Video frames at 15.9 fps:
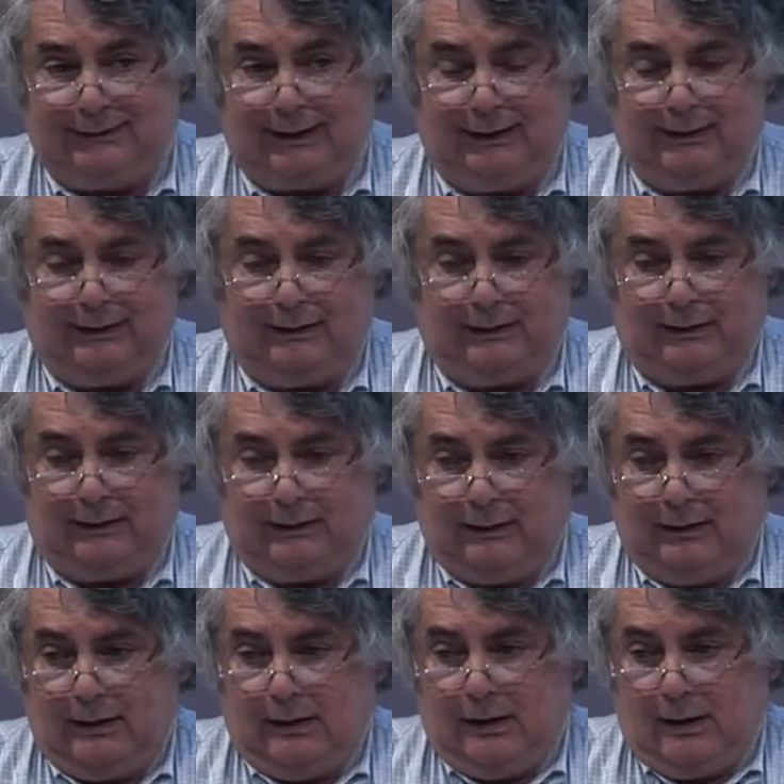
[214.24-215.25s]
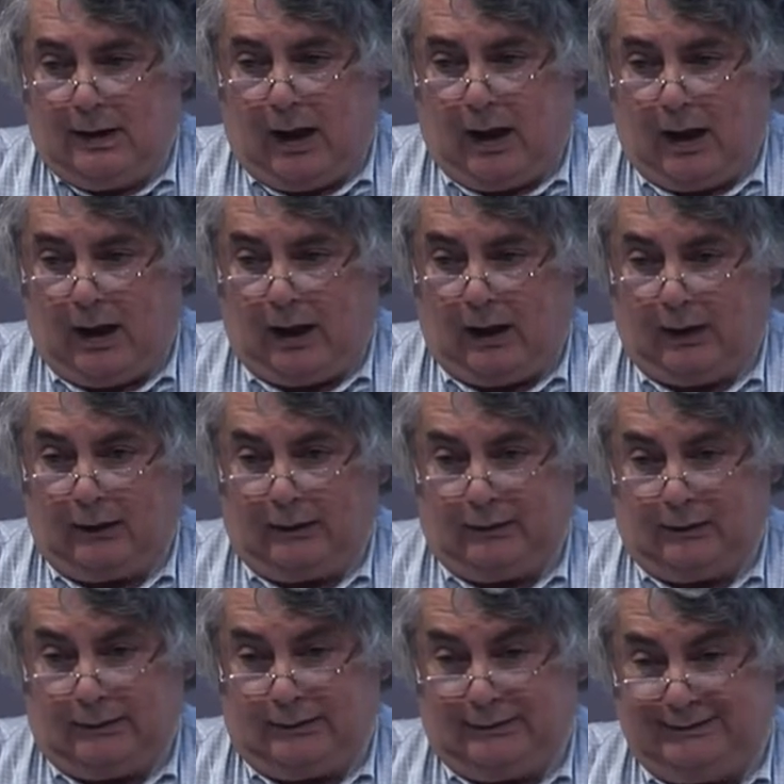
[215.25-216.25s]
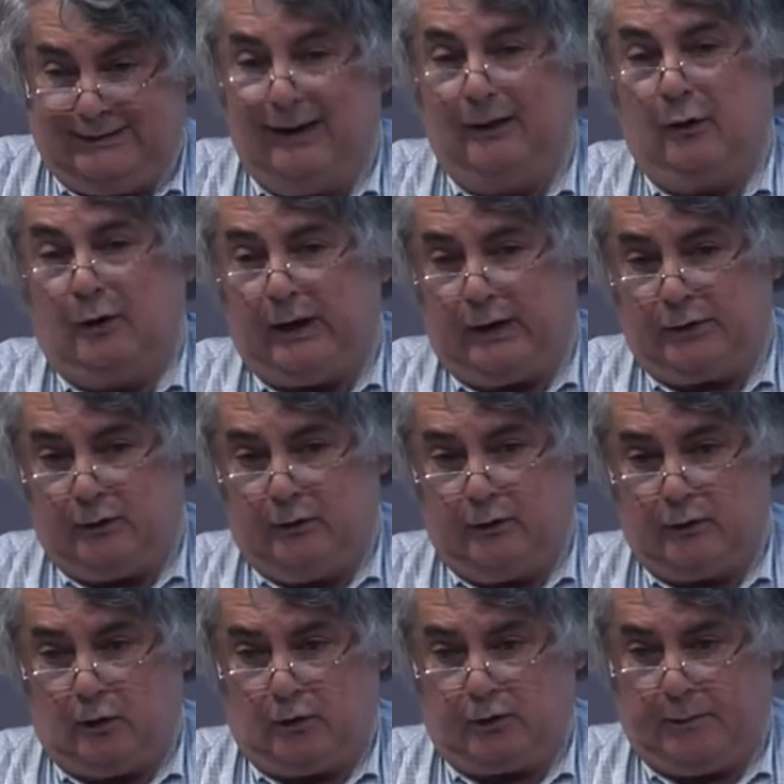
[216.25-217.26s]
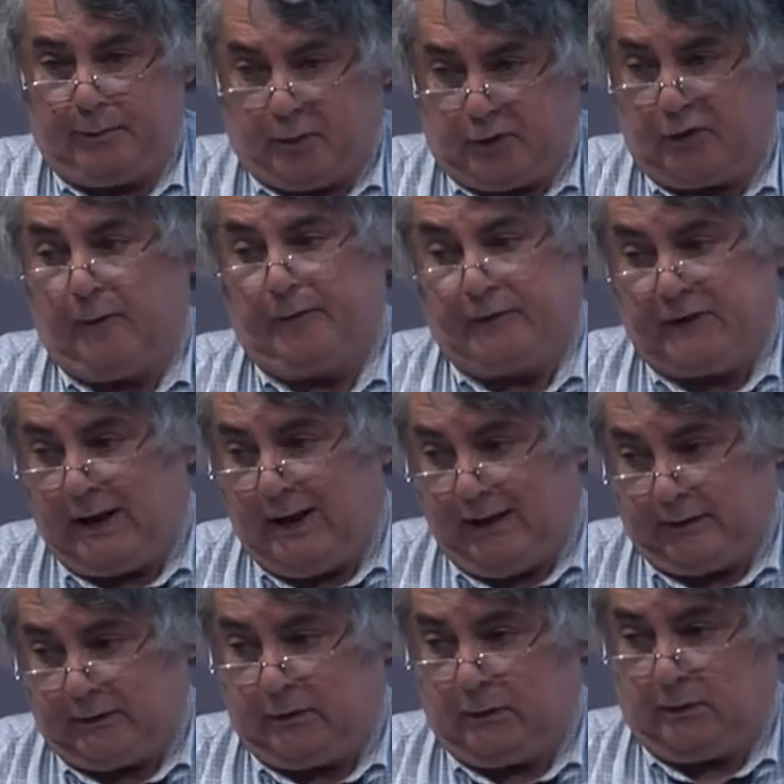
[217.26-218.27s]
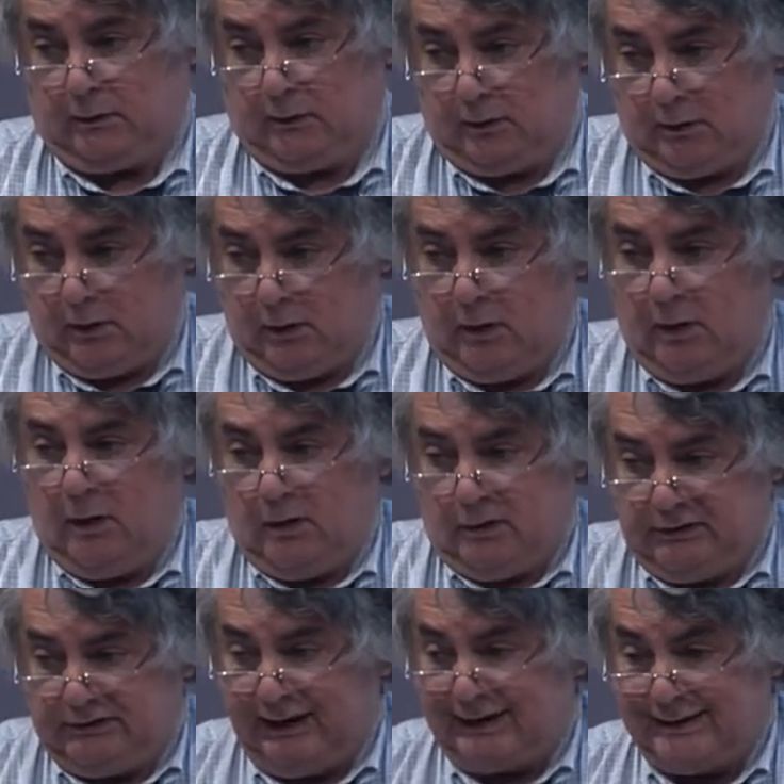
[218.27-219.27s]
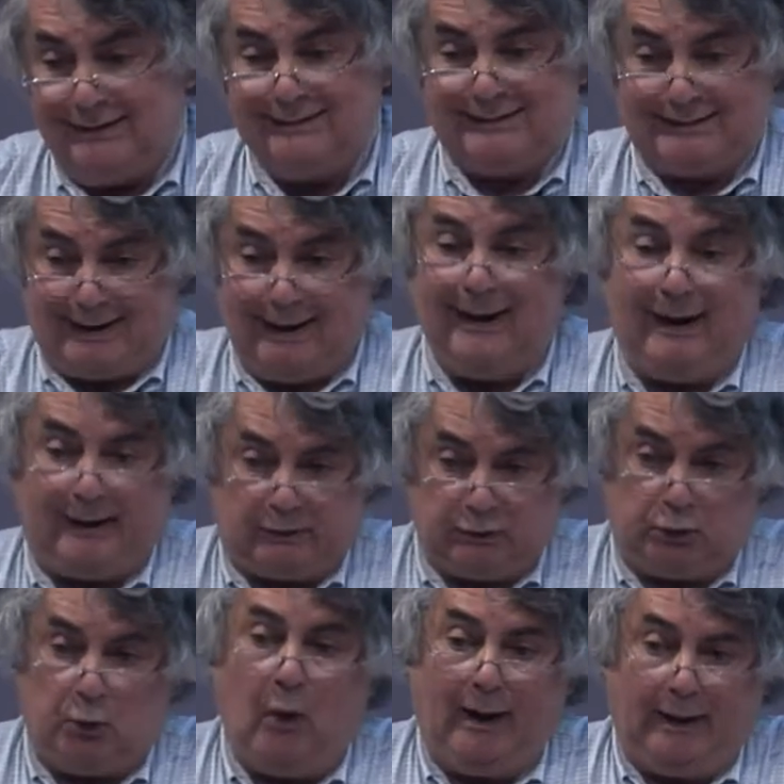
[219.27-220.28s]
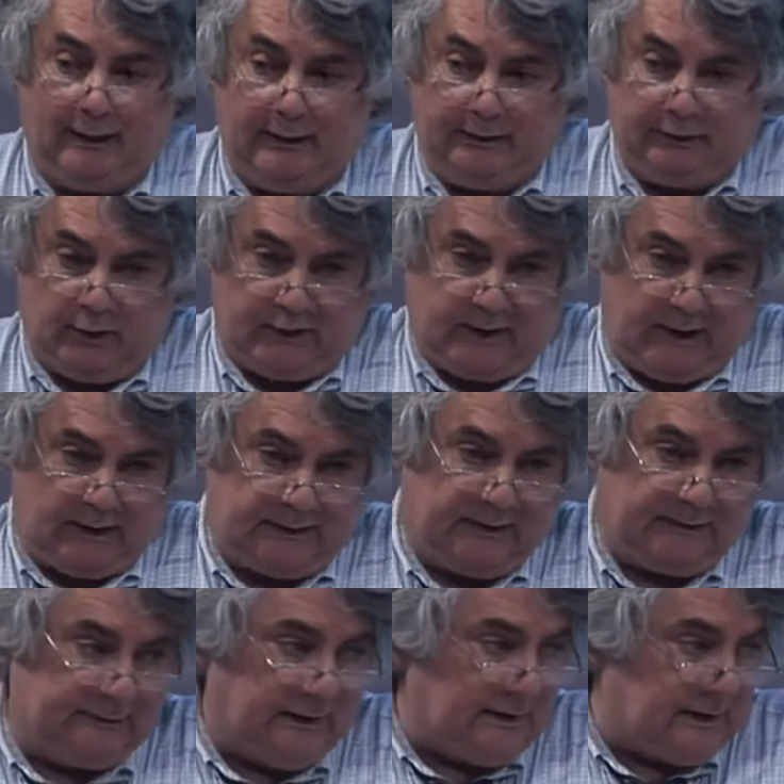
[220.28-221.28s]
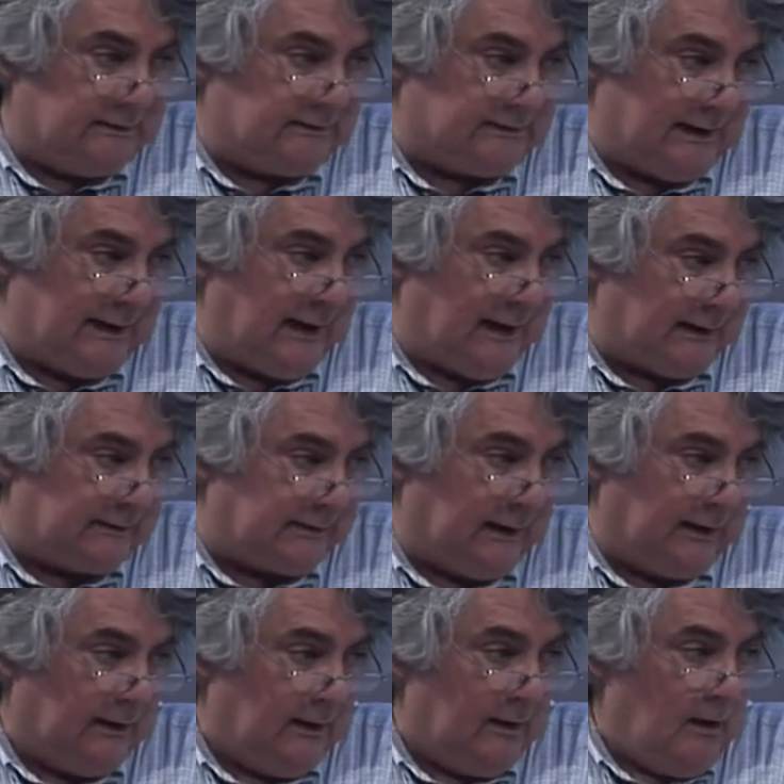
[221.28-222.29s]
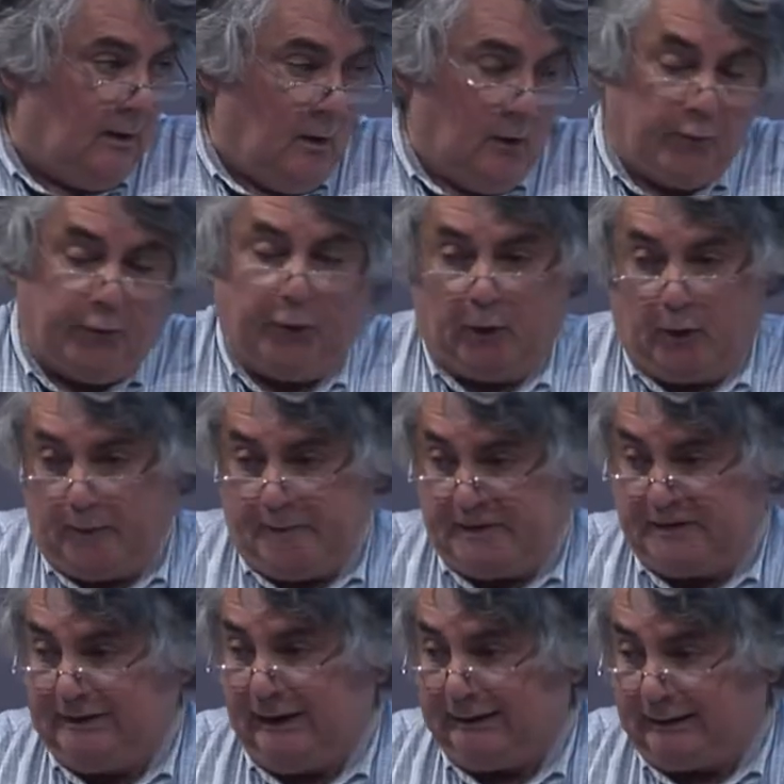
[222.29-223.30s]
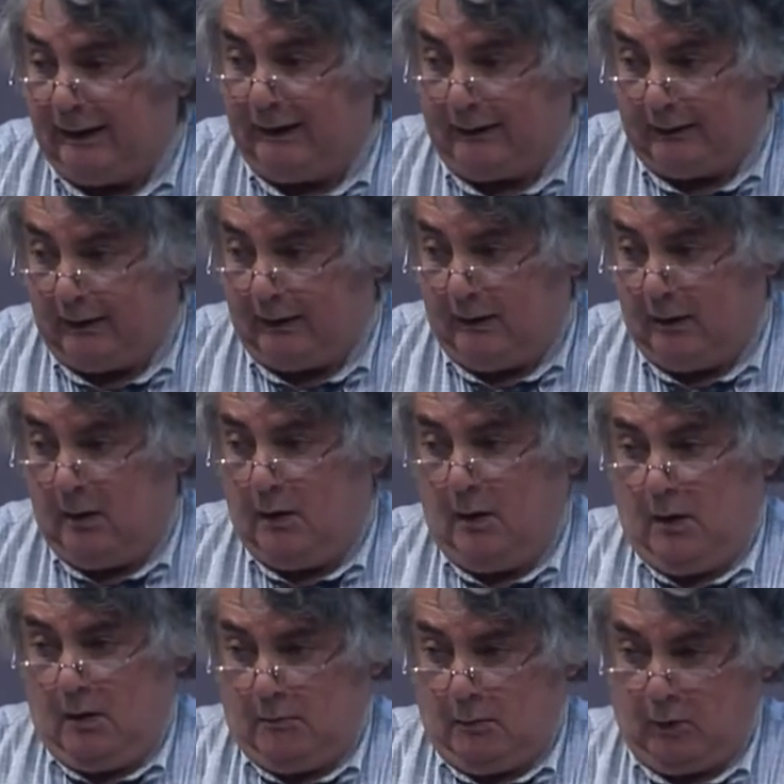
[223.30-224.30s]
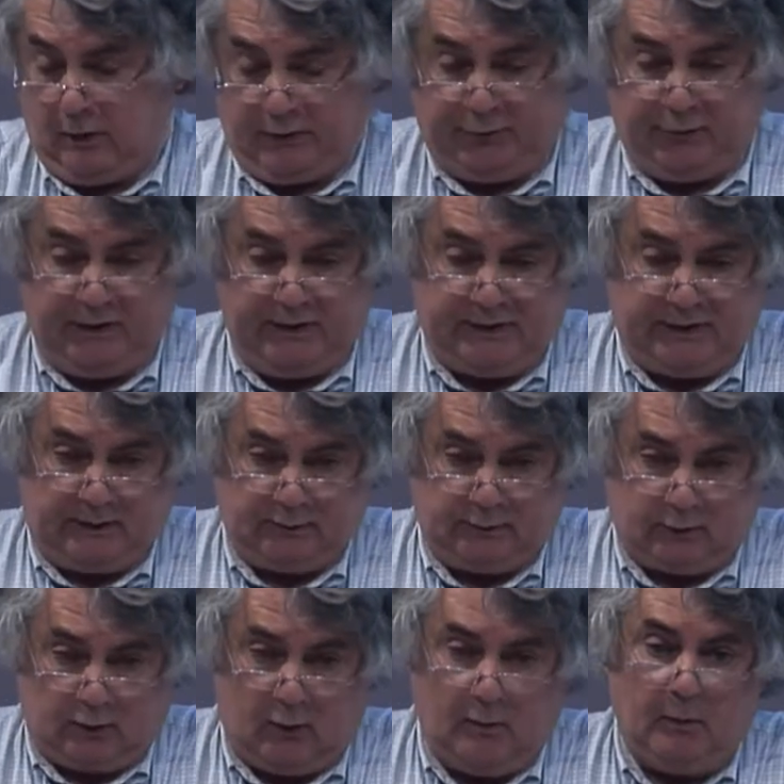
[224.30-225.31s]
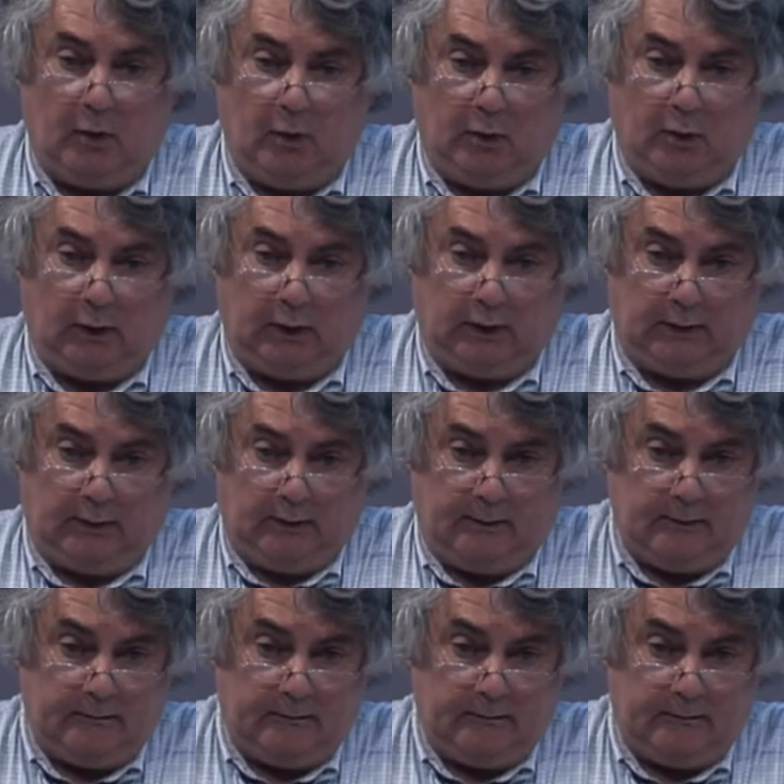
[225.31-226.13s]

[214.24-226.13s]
The allocation is also a process of selection. Does it select well, in the sense that does it select firms that are more efficient, grow more?